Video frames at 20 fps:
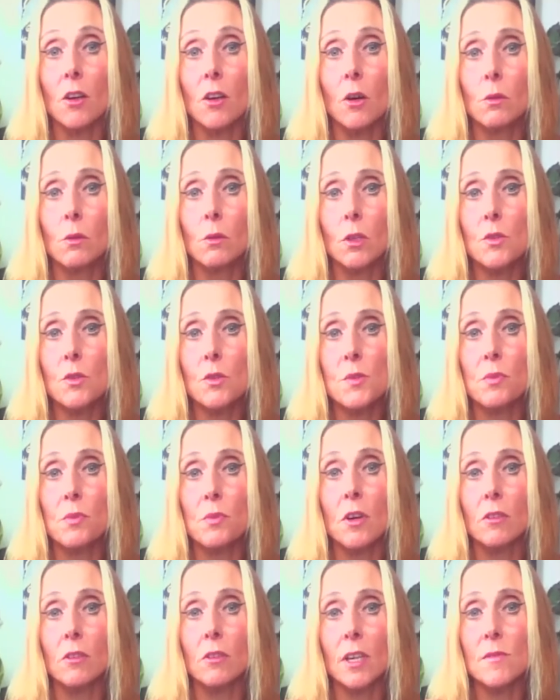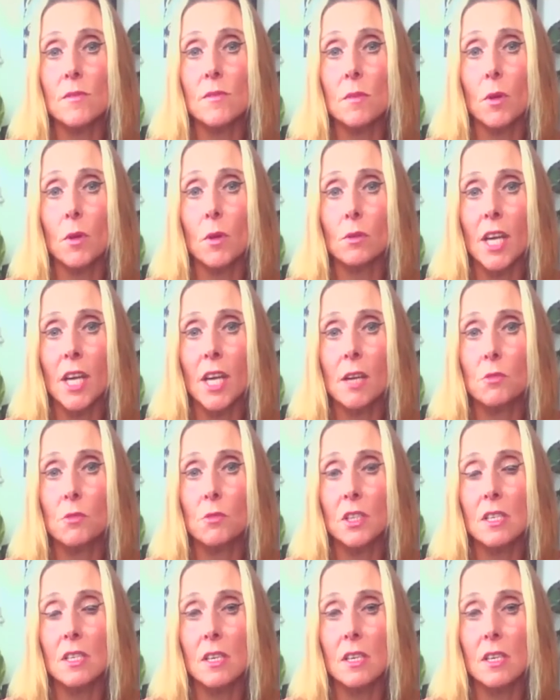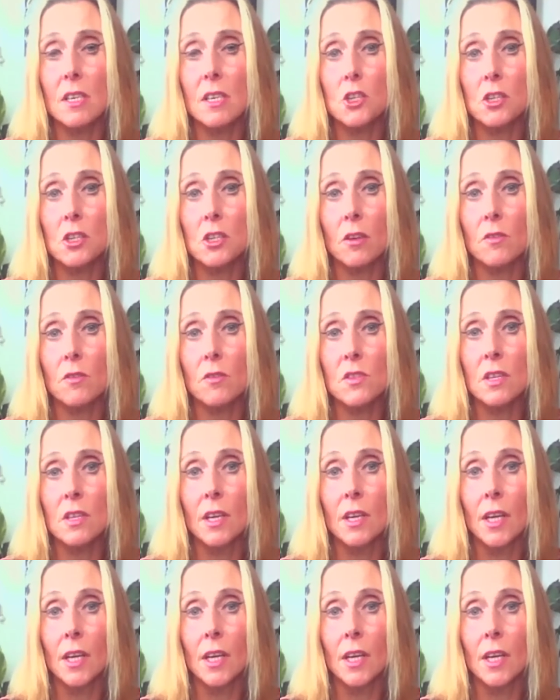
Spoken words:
All those programs about hybridizations,